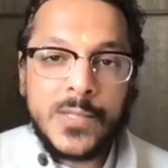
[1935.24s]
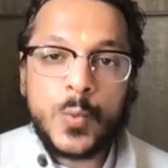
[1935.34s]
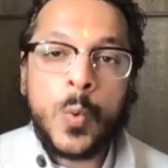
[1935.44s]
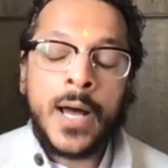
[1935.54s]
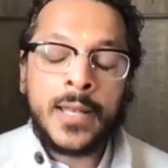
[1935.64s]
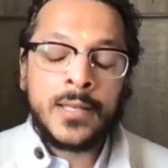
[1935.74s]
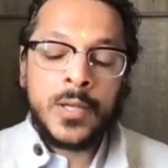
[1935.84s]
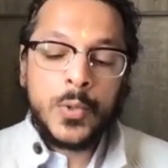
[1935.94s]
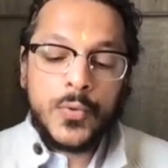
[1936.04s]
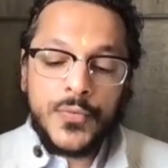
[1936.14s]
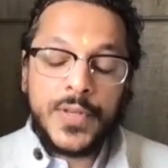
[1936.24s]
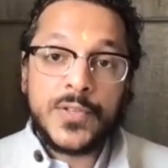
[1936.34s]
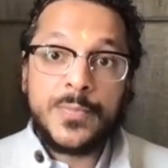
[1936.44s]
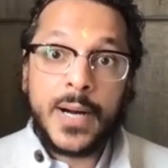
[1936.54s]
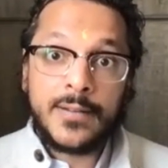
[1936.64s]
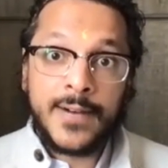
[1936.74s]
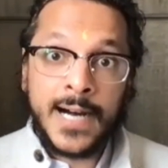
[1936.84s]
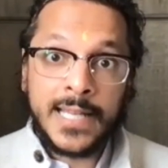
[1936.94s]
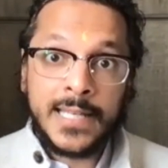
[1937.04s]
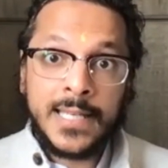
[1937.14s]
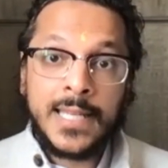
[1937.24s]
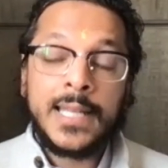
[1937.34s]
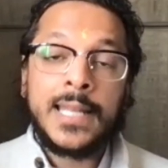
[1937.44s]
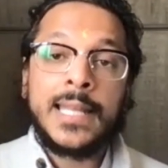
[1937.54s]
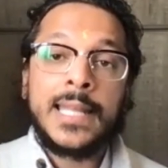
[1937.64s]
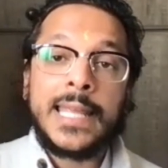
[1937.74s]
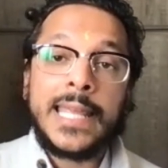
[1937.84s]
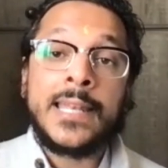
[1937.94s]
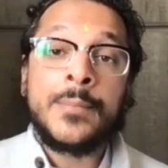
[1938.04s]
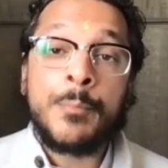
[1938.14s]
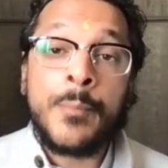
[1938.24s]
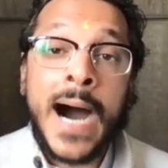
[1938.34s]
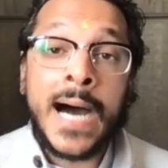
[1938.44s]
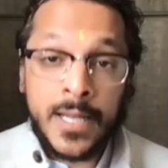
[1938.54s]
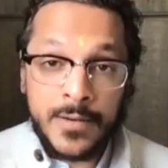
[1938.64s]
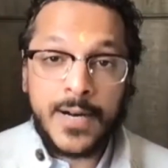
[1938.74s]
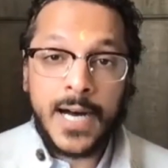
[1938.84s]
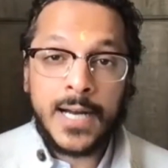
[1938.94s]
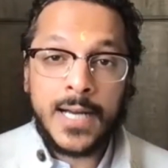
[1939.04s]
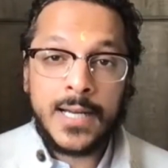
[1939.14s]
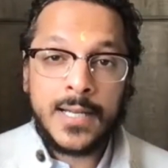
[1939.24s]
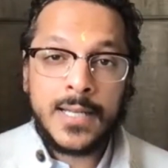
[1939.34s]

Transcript: is one who feels Bhagavan in manava.